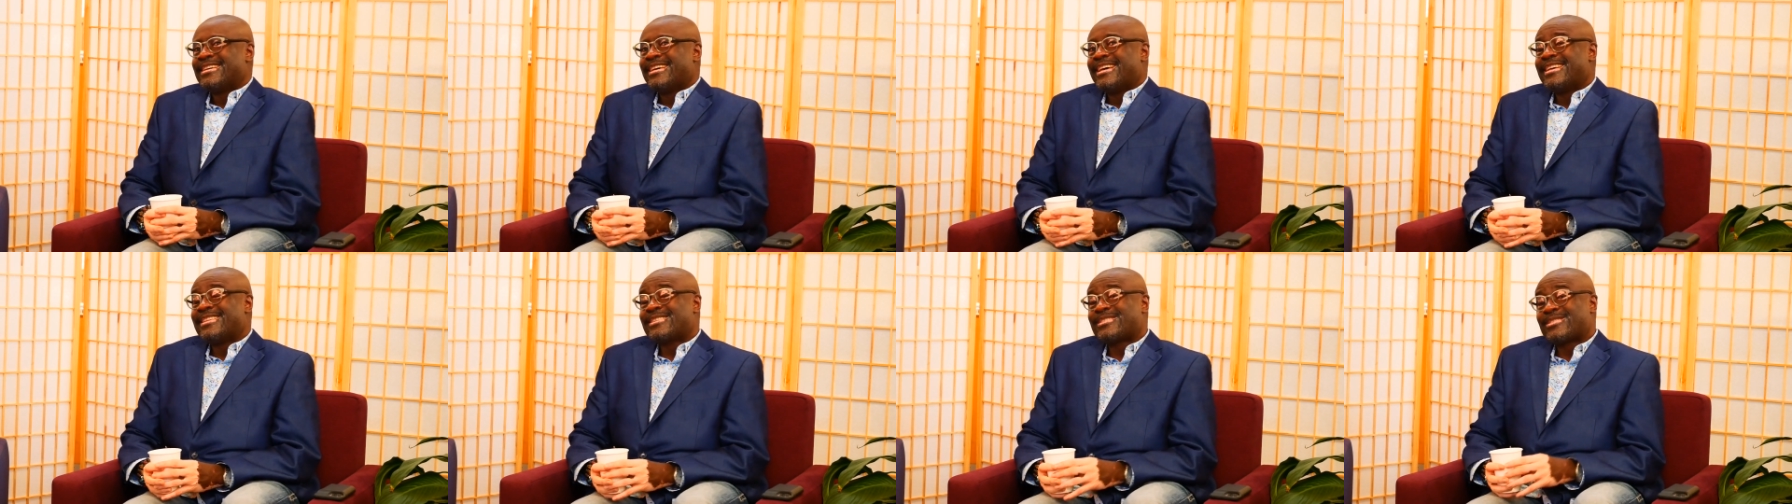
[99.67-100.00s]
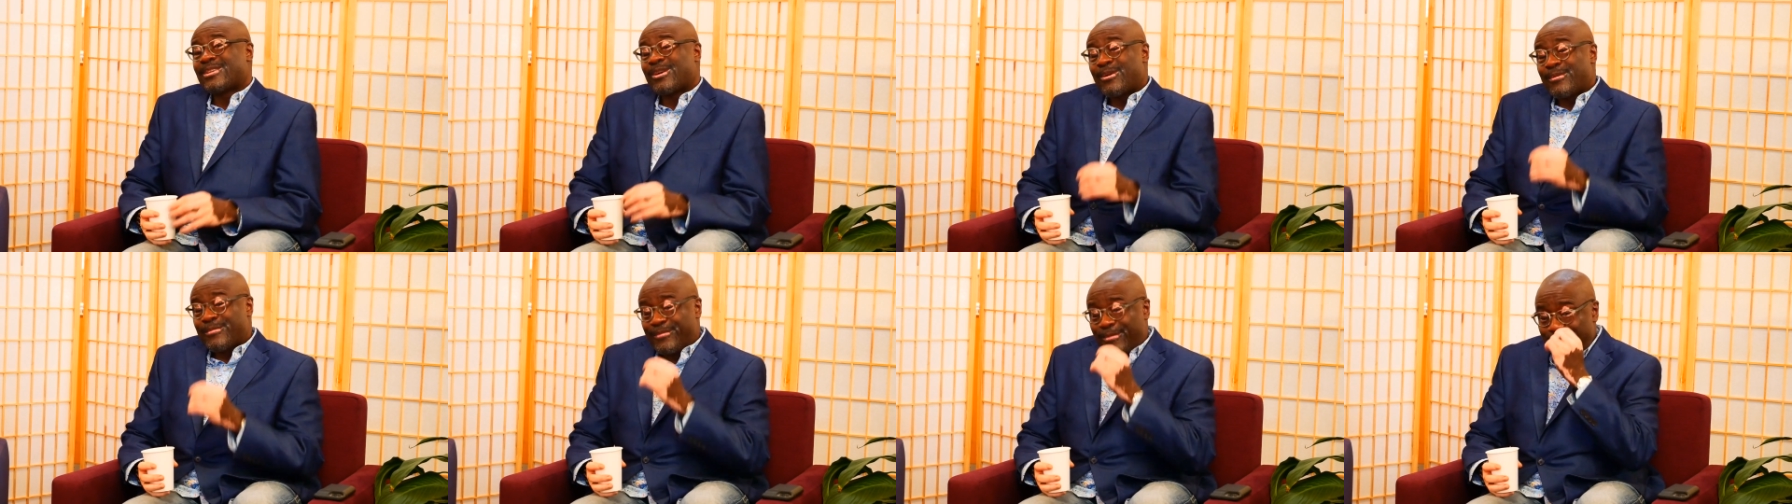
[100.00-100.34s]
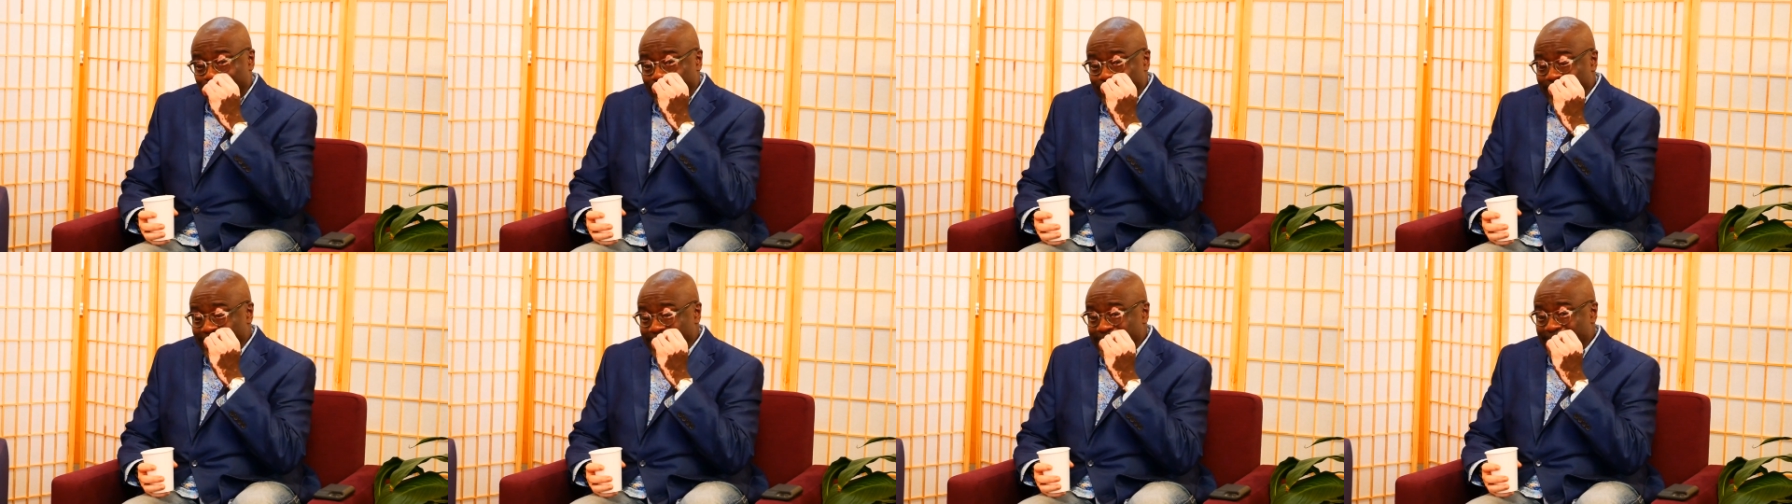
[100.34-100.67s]
And so
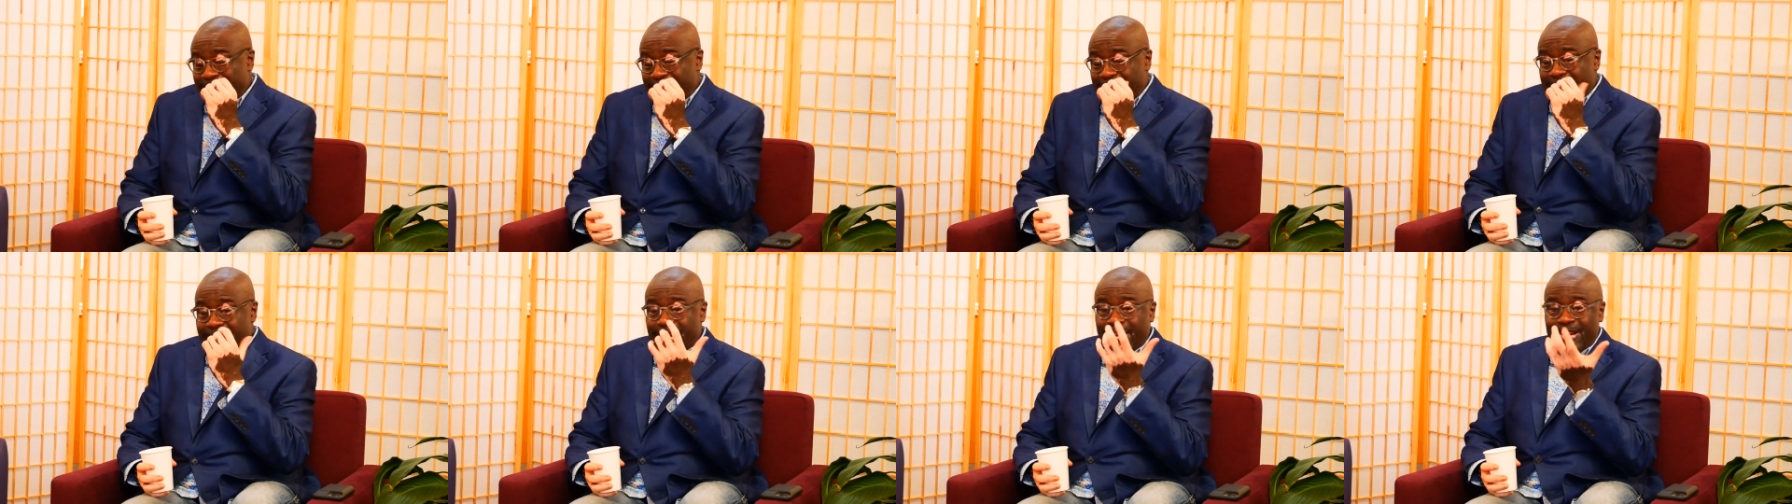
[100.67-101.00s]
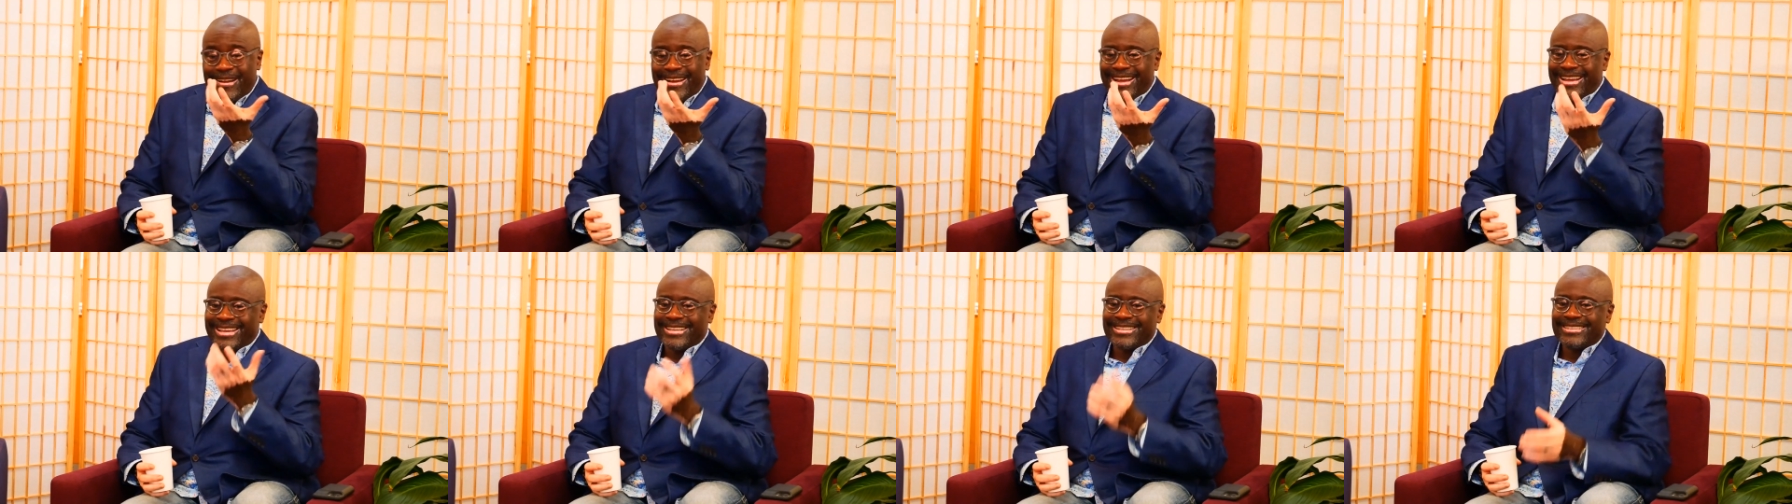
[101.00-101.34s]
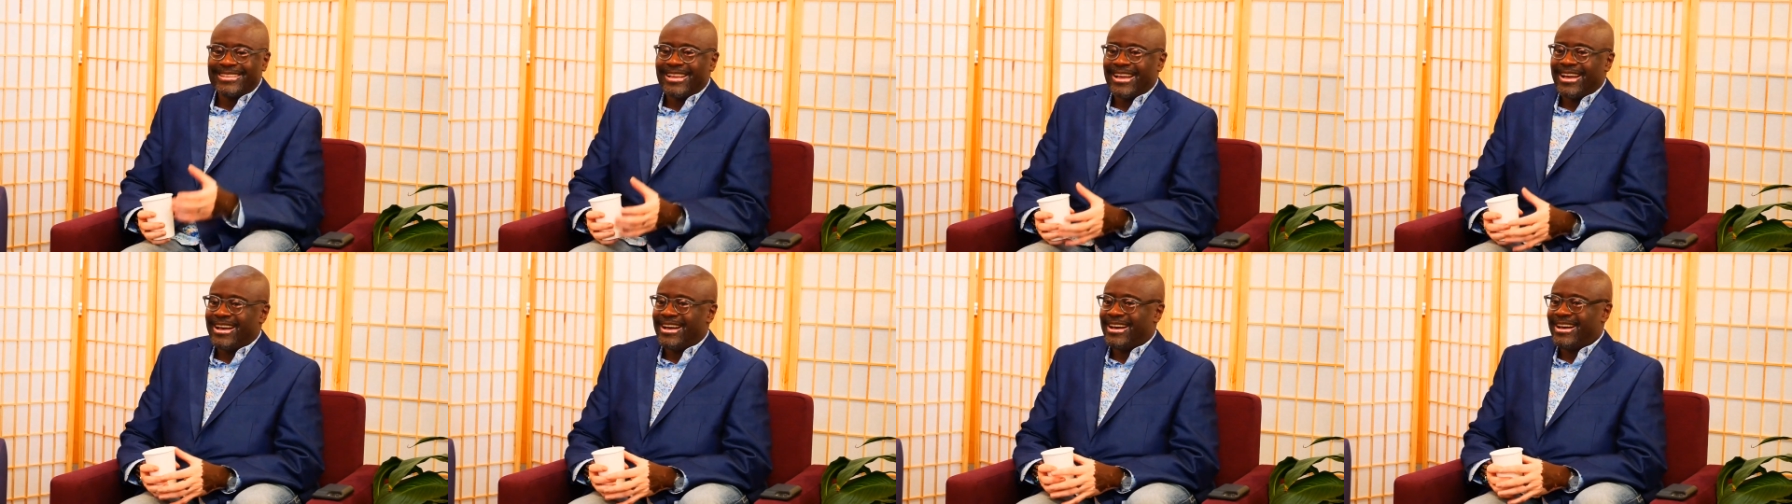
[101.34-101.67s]
from there,
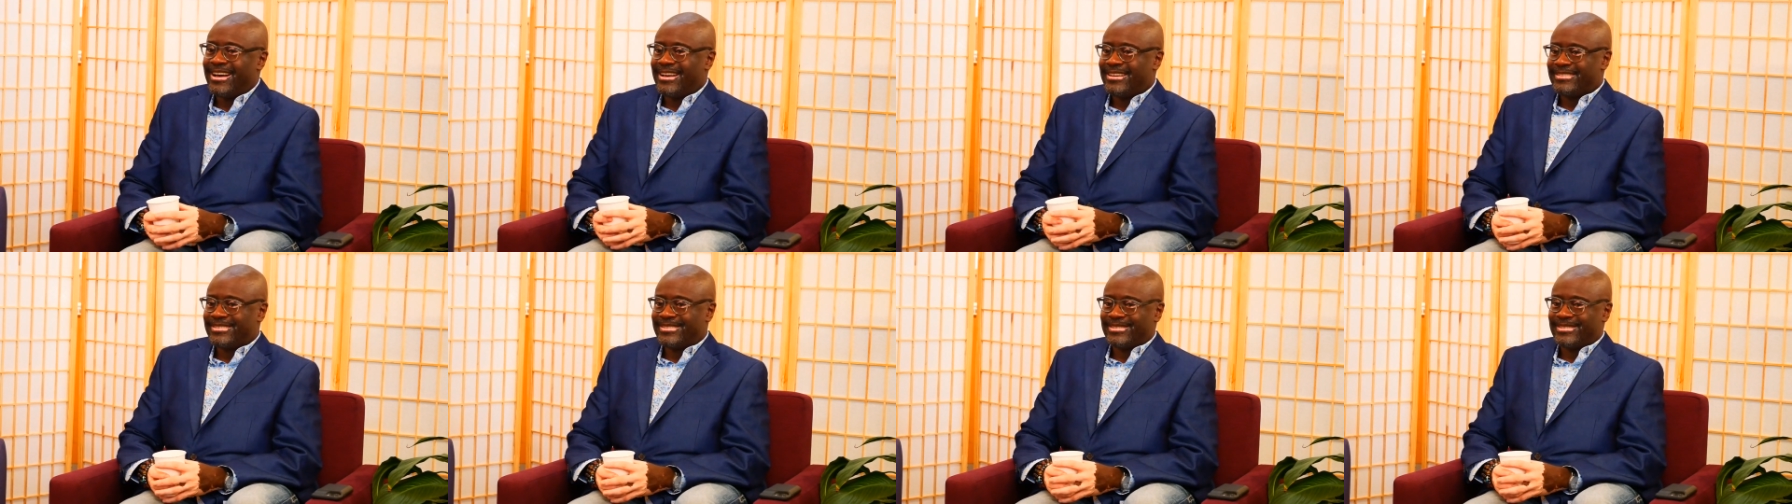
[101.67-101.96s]
I uh,